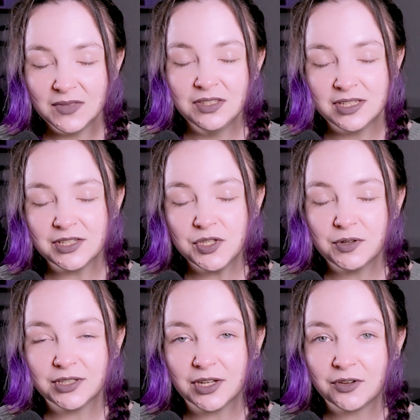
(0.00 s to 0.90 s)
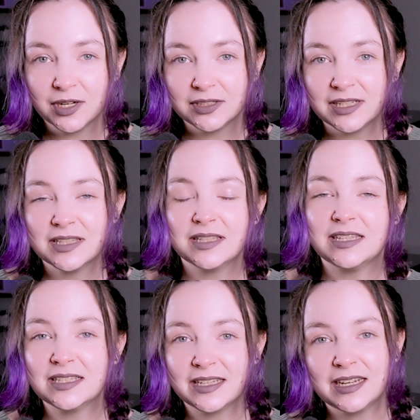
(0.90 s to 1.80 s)
Yes, you heard that correctly. The
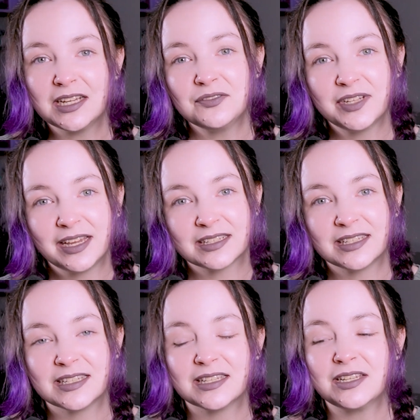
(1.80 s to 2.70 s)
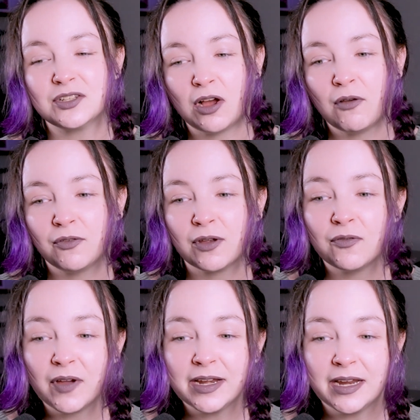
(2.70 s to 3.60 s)
state of Texas is offering
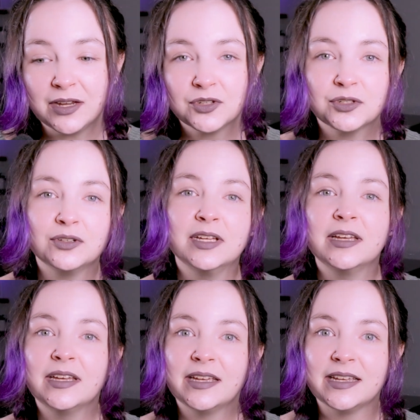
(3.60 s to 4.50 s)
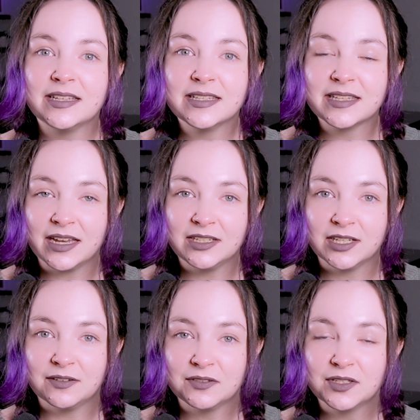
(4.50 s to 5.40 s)
financial
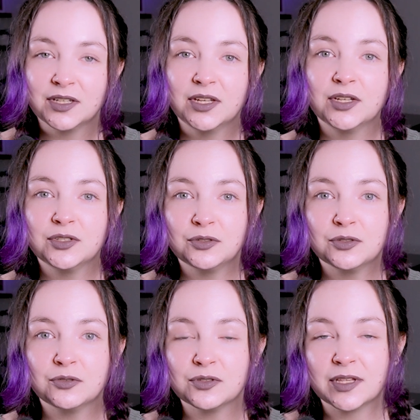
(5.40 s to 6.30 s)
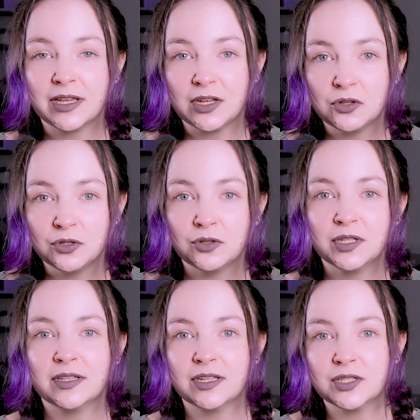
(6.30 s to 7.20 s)
incentives to schools that
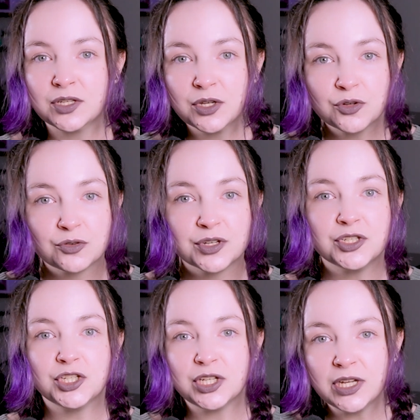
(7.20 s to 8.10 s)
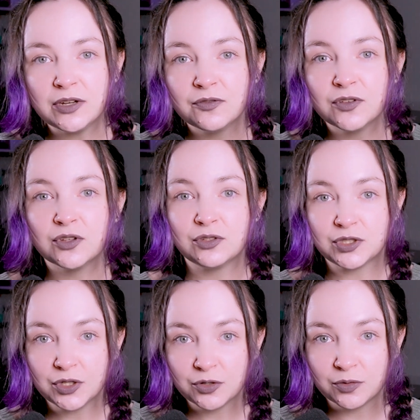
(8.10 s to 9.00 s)
include this
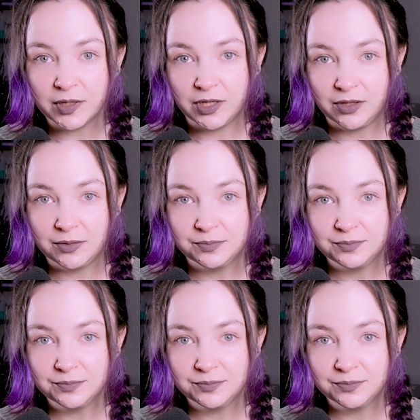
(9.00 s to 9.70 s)
Christian-infused curriculum.